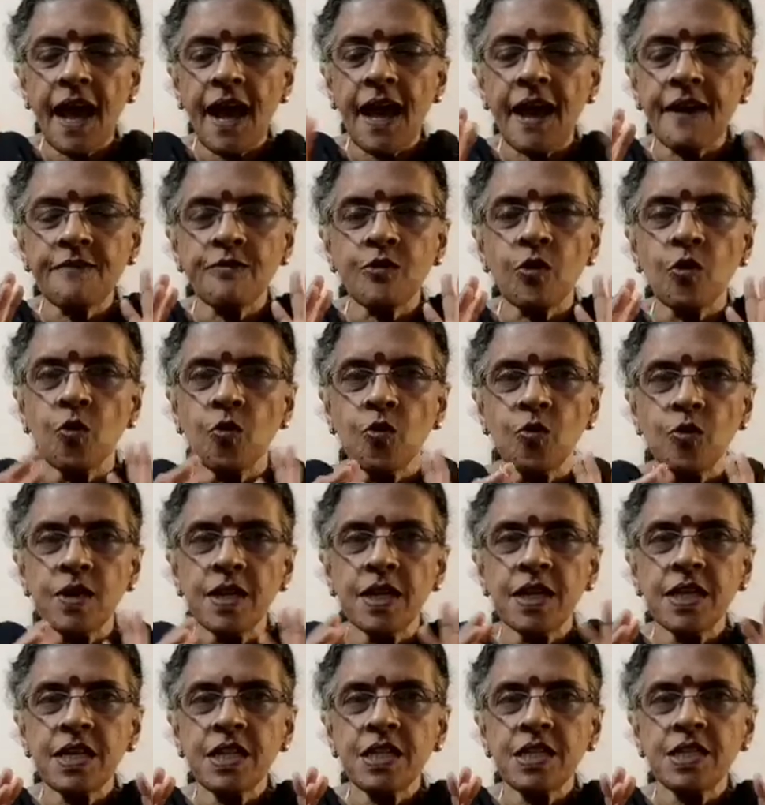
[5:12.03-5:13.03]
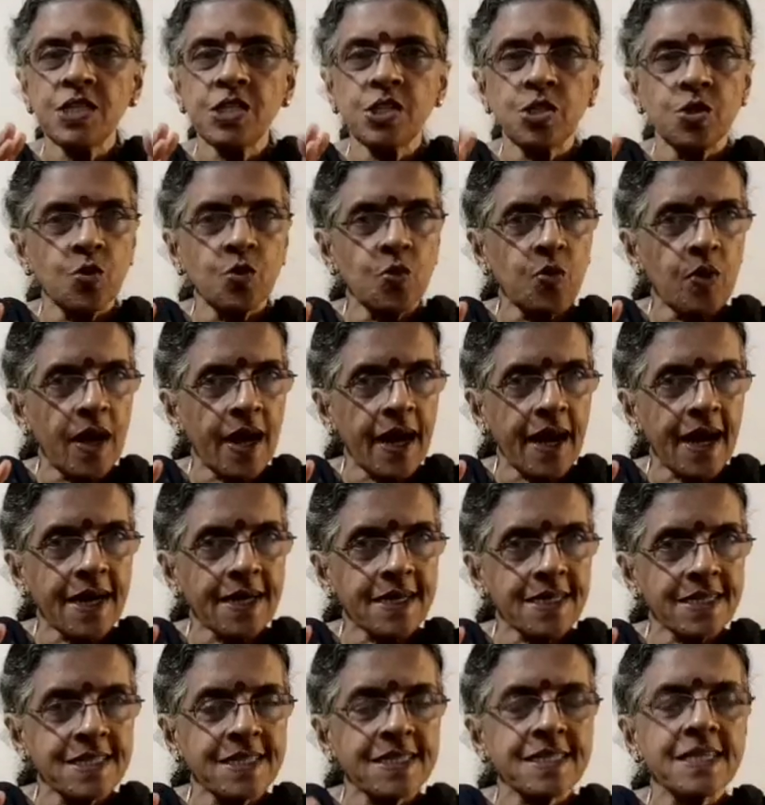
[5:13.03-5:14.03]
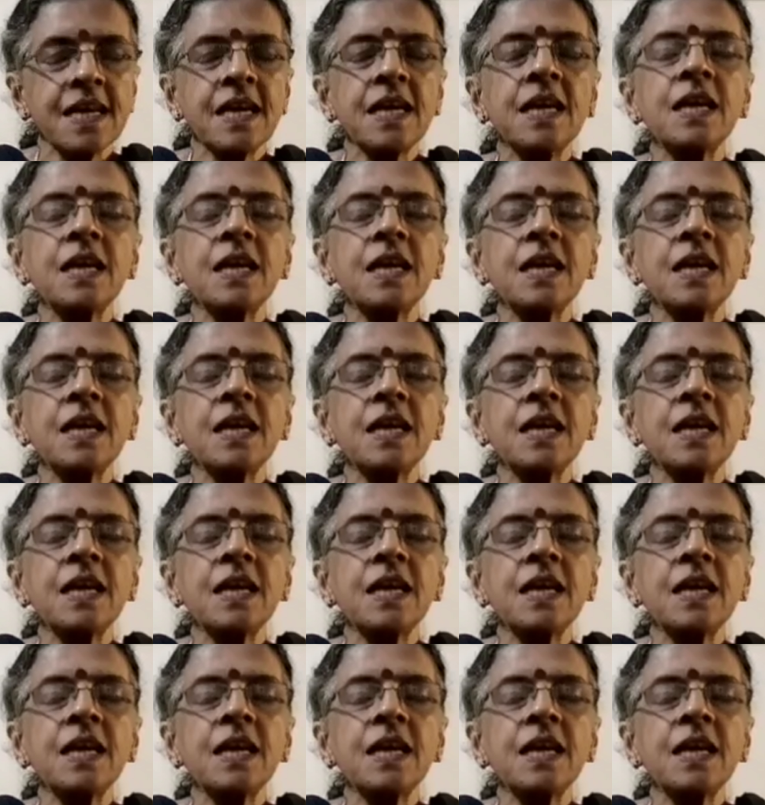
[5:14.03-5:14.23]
have only two hands.